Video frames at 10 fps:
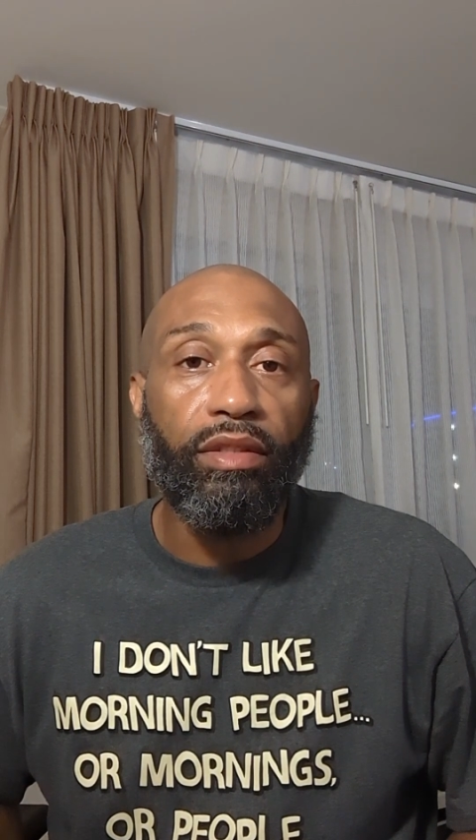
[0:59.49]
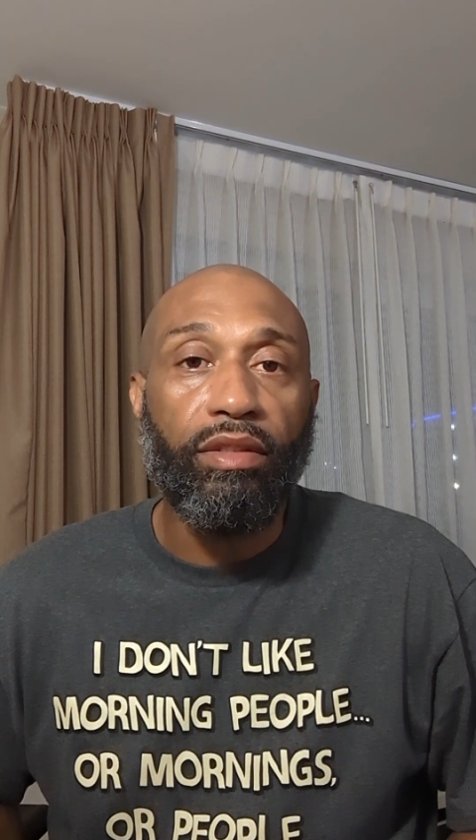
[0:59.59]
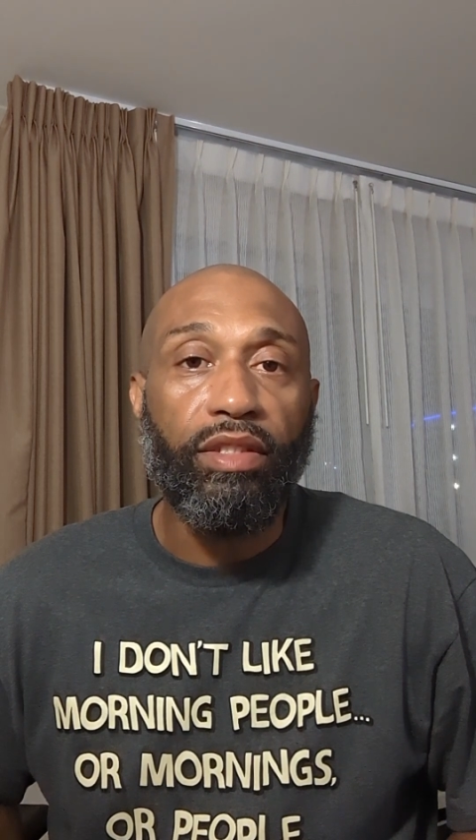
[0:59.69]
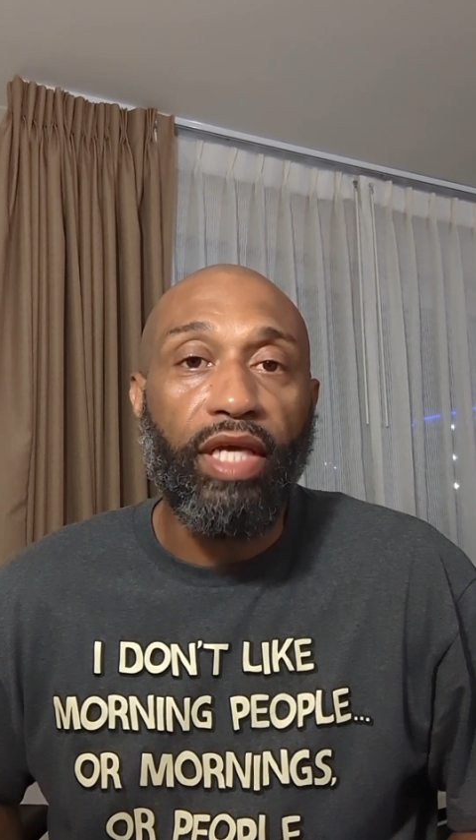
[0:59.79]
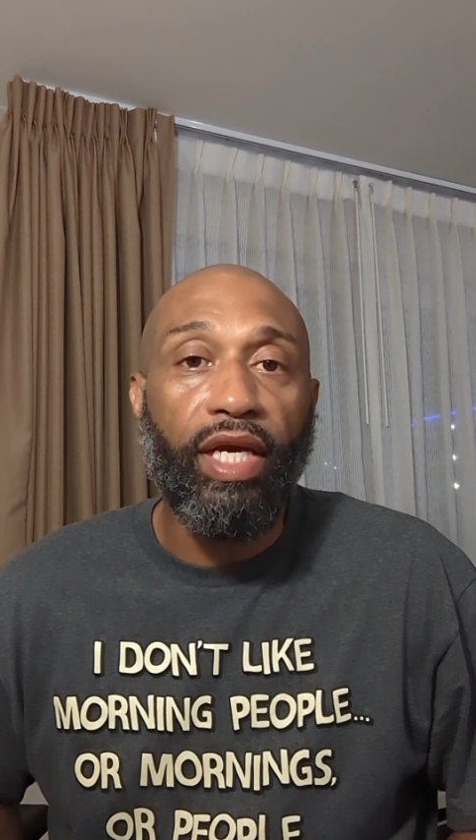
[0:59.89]

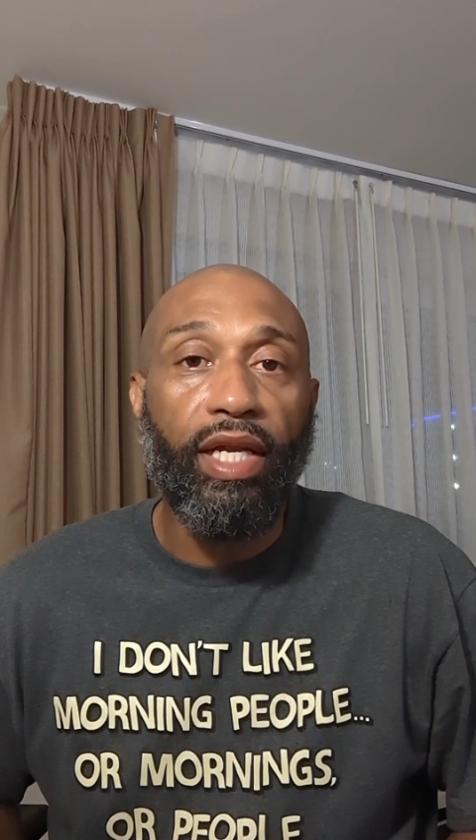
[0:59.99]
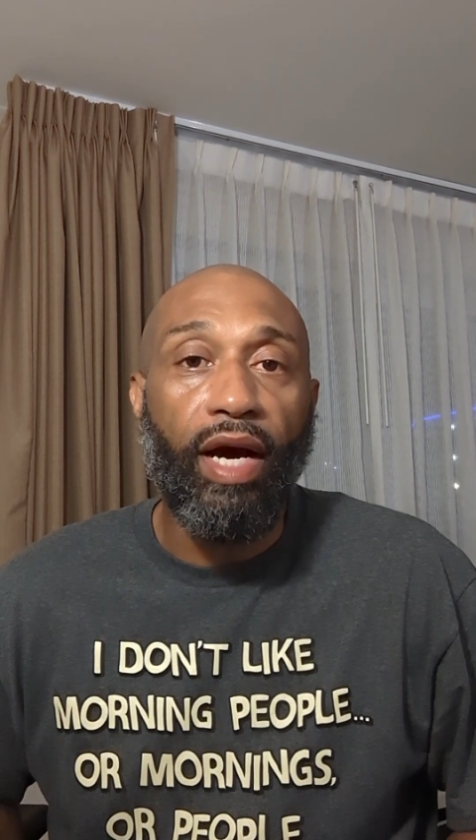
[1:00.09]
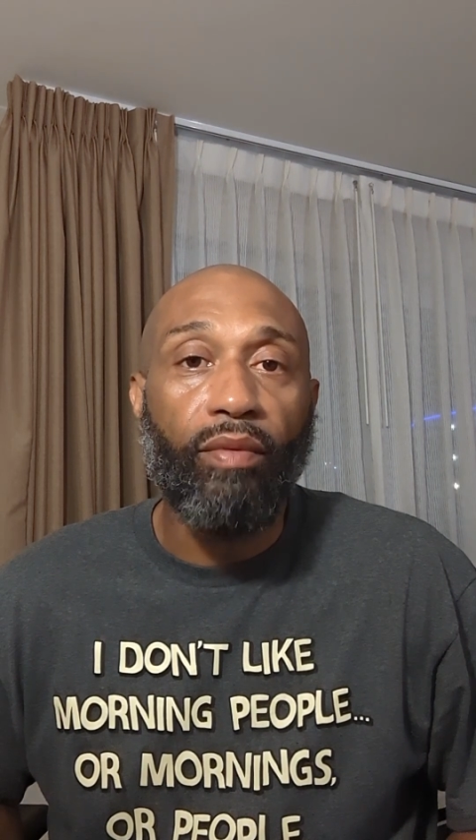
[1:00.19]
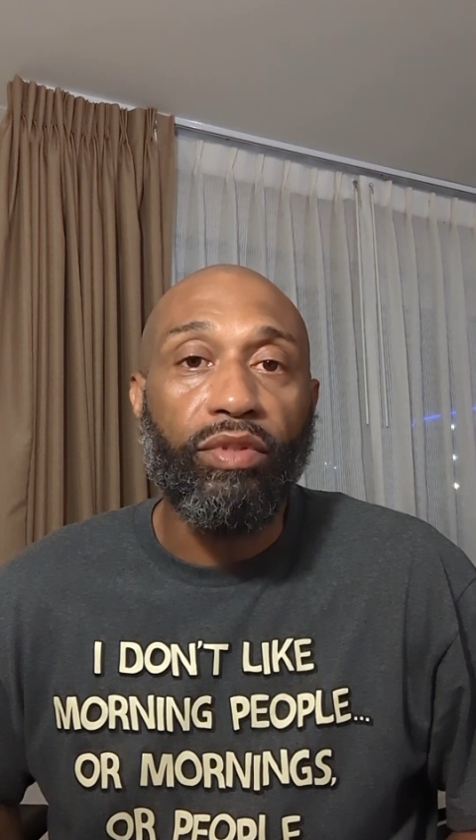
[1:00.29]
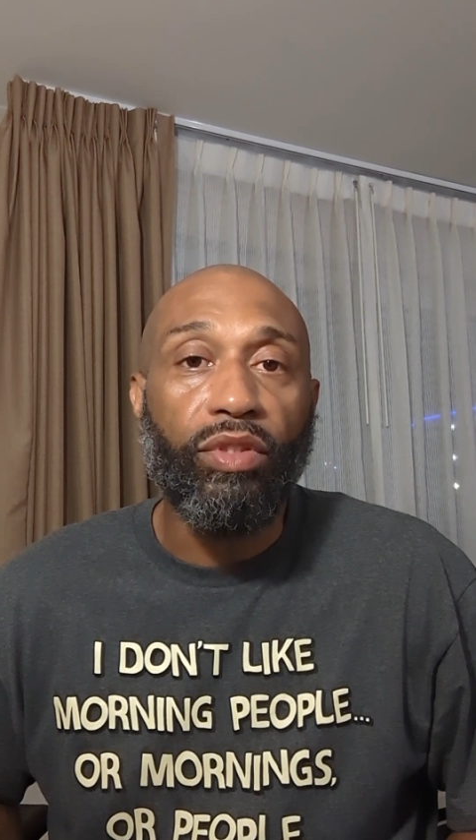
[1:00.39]
said
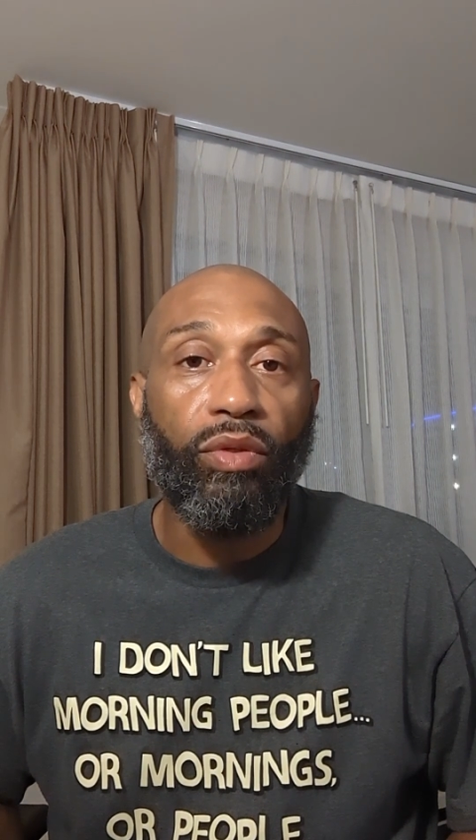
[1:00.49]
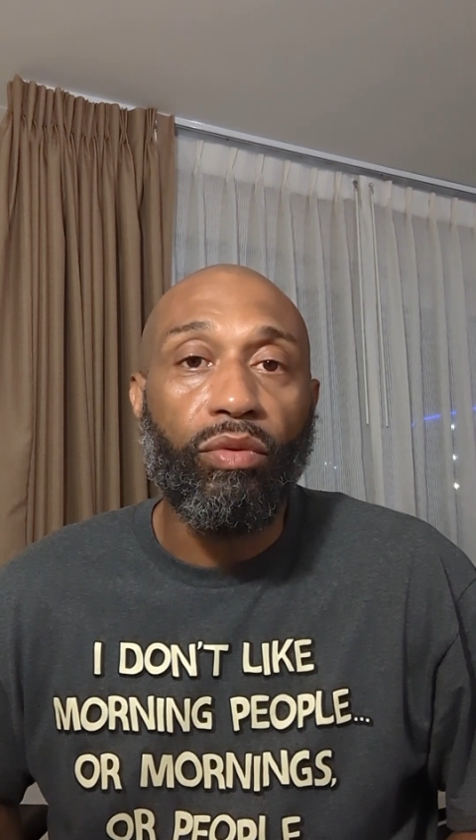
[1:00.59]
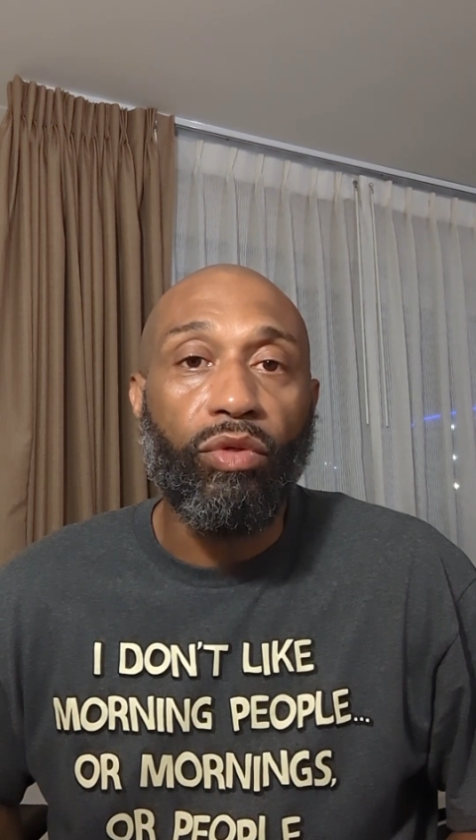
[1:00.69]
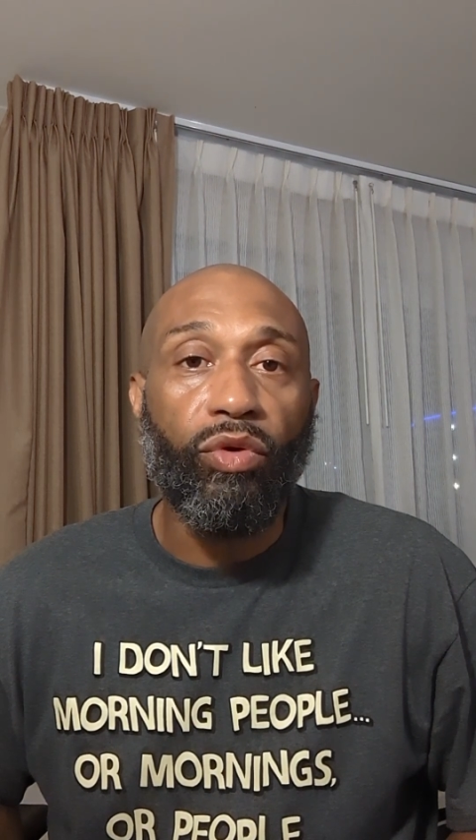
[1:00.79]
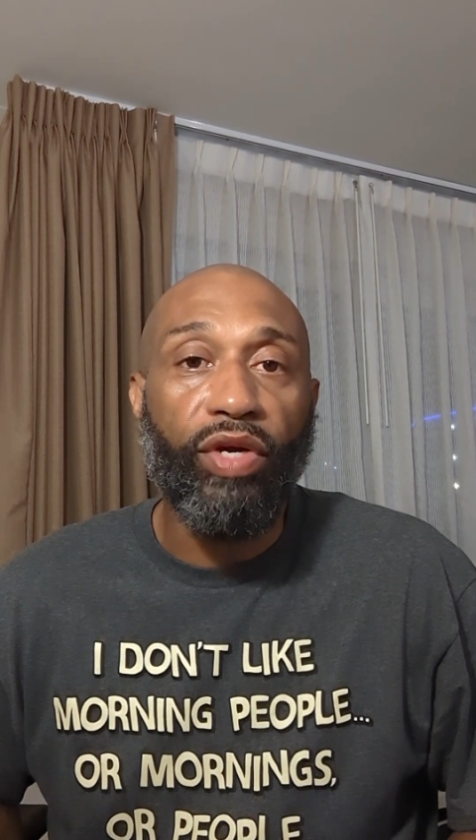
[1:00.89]
I was
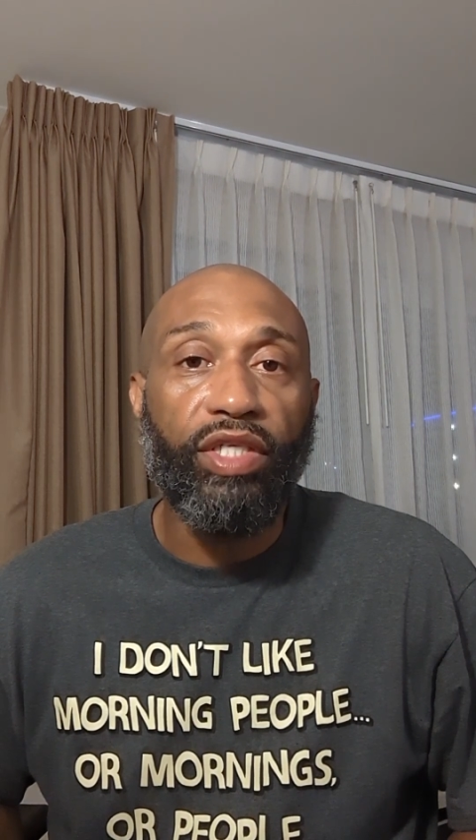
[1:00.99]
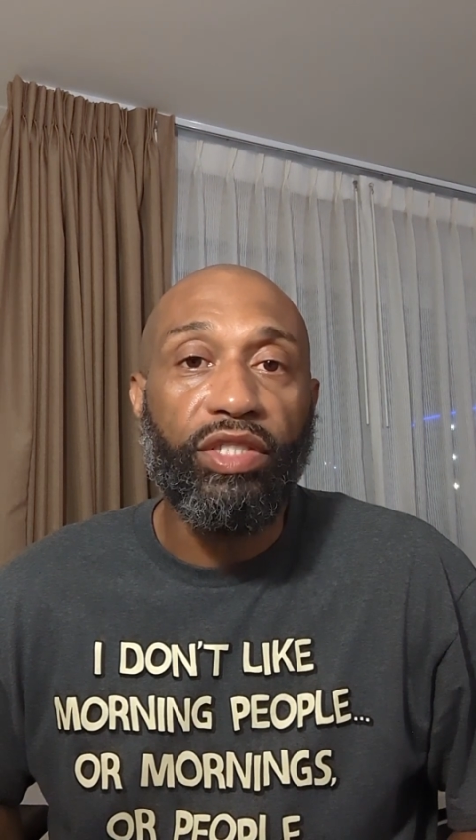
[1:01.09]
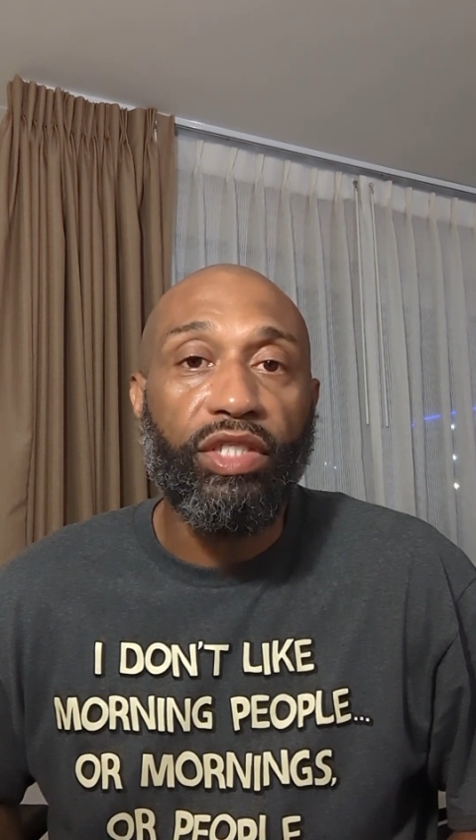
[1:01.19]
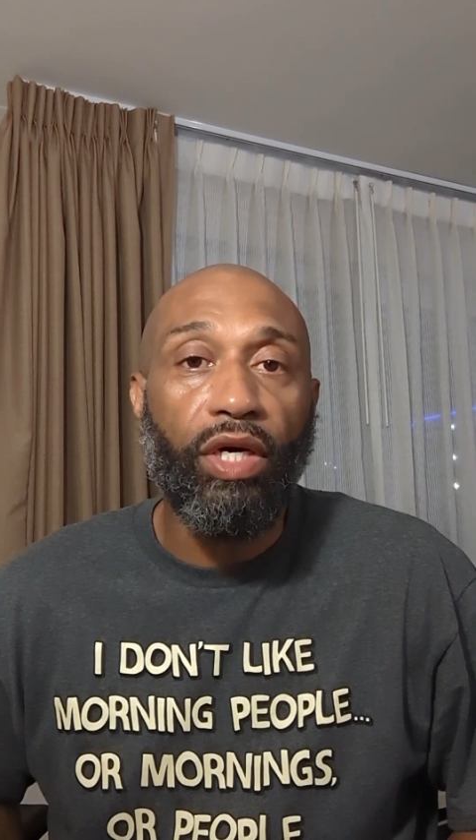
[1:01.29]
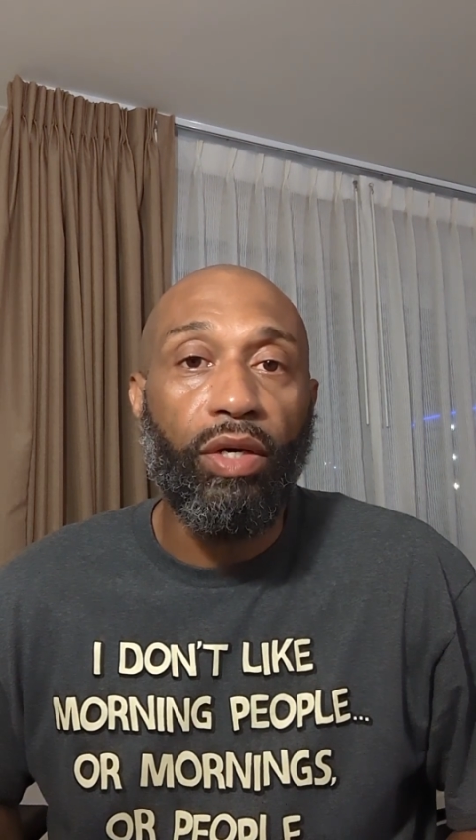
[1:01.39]
on
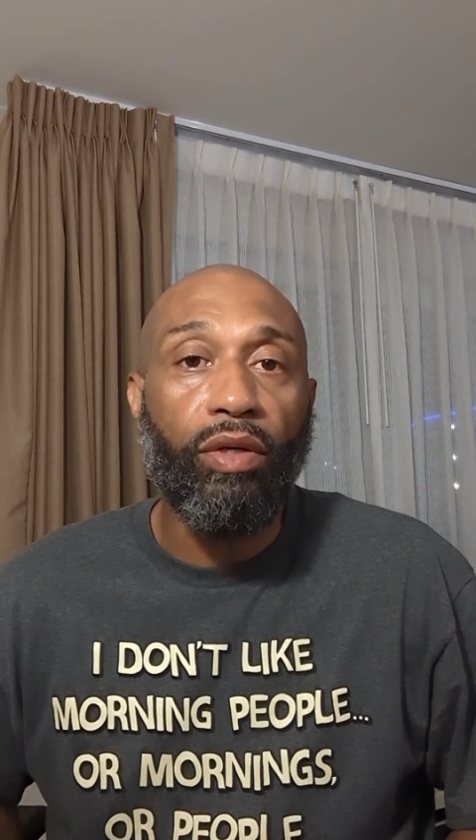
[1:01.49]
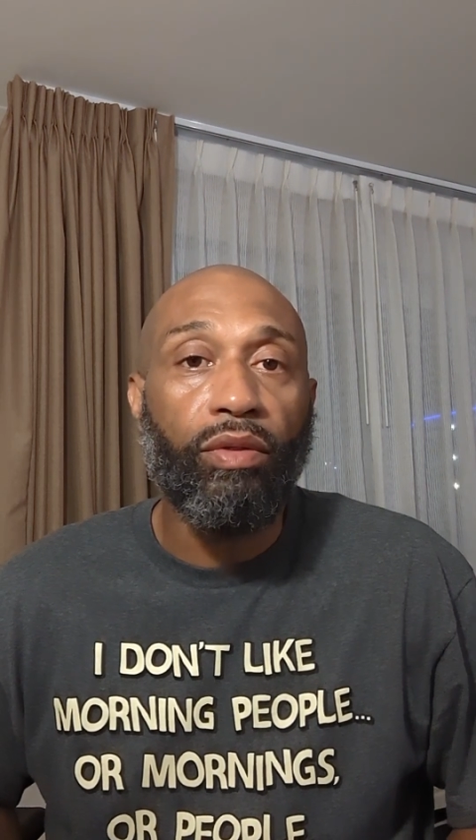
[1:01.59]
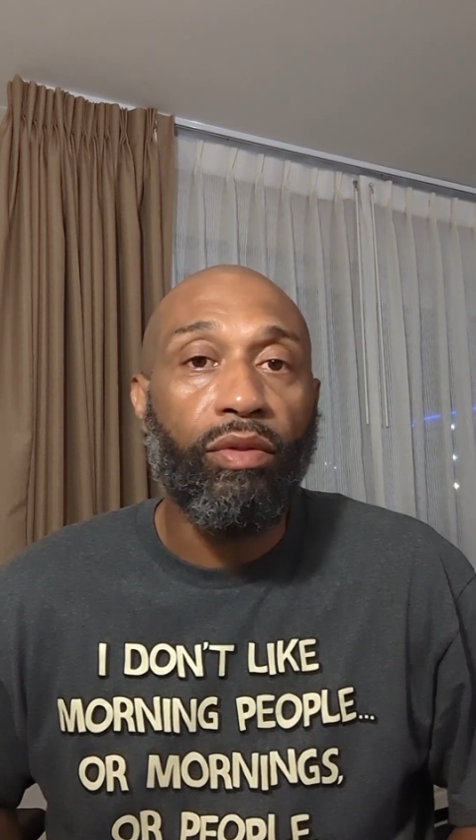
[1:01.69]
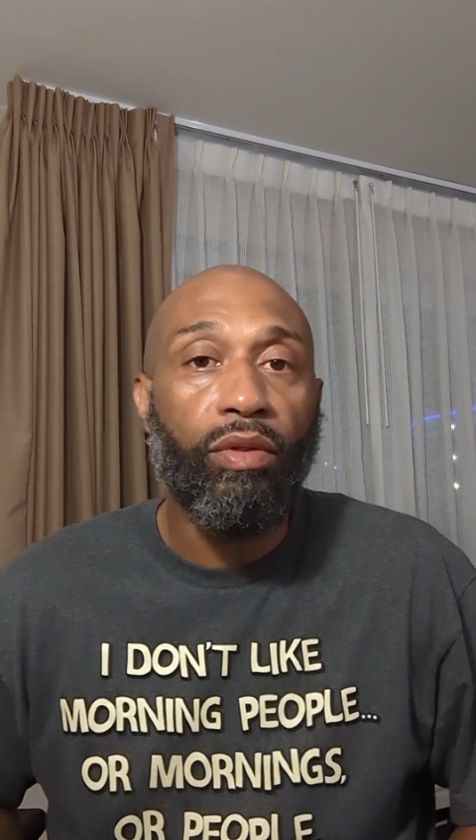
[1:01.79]
Crenshaw